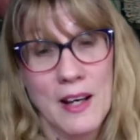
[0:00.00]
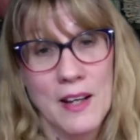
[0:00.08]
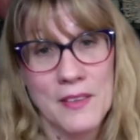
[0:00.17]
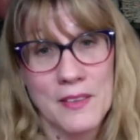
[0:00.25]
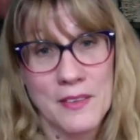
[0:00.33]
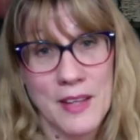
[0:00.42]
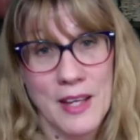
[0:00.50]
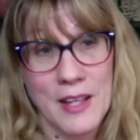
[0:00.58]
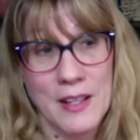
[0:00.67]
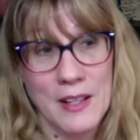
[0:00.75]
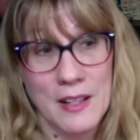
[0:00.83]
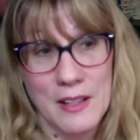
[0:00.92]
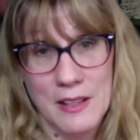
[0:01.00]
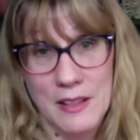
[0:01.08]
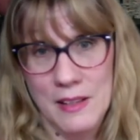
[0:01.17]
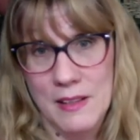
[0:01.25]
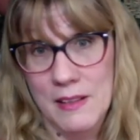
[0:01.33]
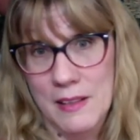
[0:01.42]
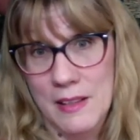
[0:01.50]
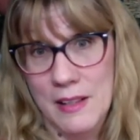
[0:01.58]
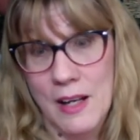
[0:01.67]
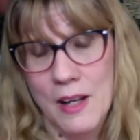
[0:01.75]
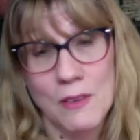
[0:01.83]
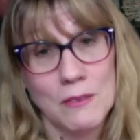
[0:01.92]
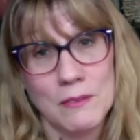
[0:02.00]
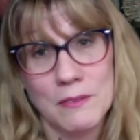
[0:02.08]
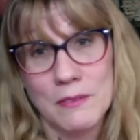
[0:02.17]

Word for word: other than, you know,